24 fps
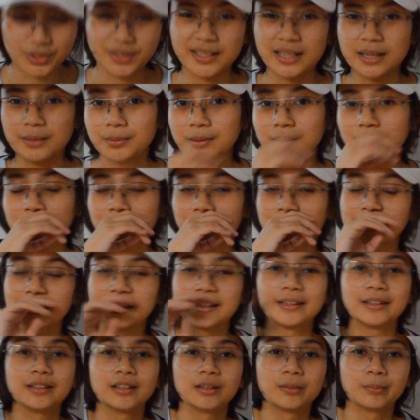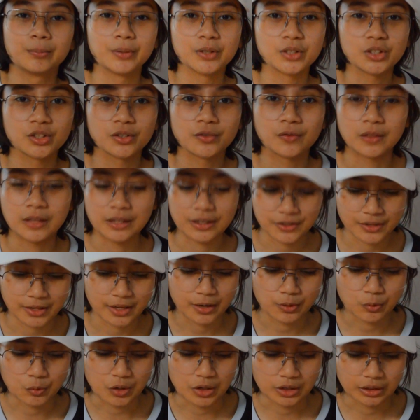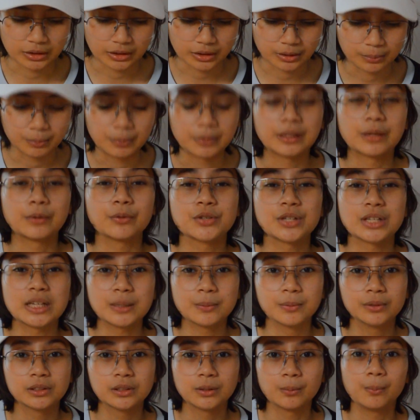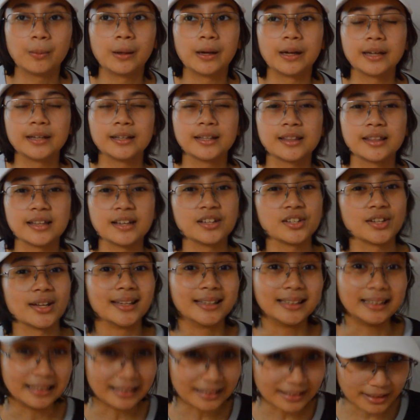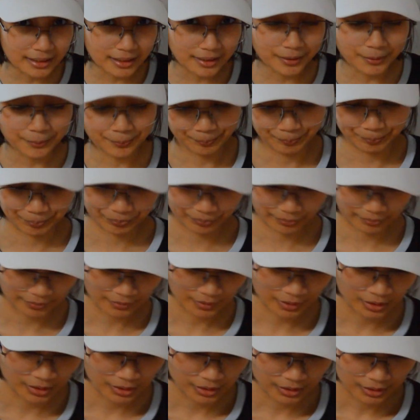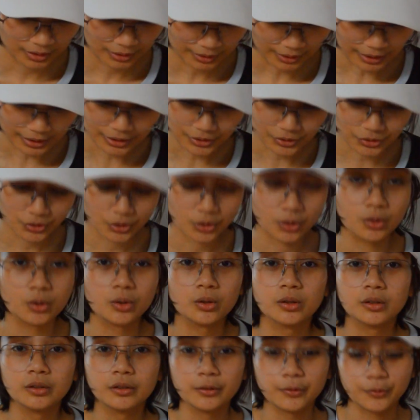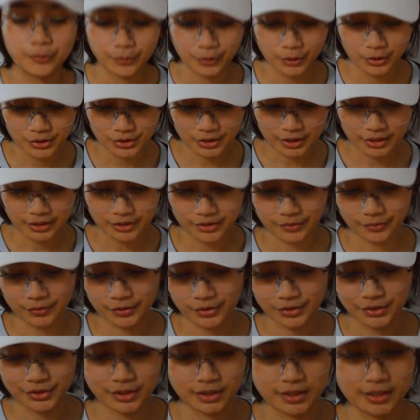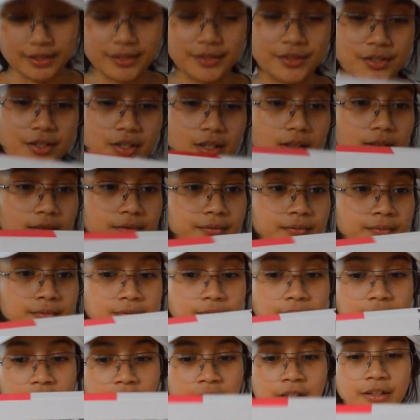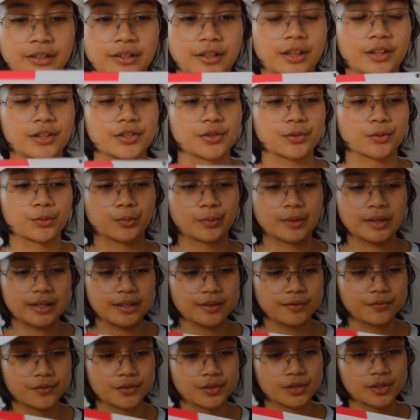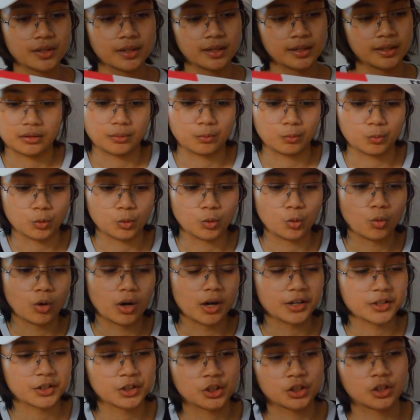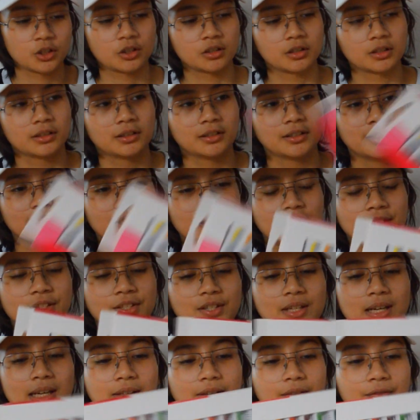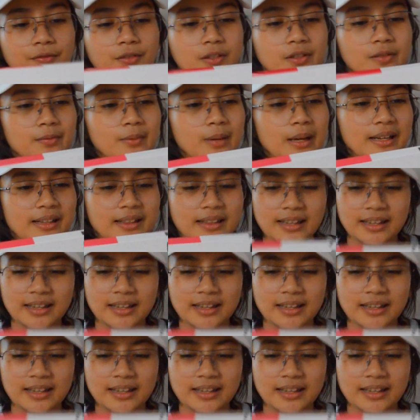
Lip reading: wasn't able to buy a bunch of things that I wanted, but I was able to buy the things I needed. Okay, so first things first is this Reeves Gouache Set for, I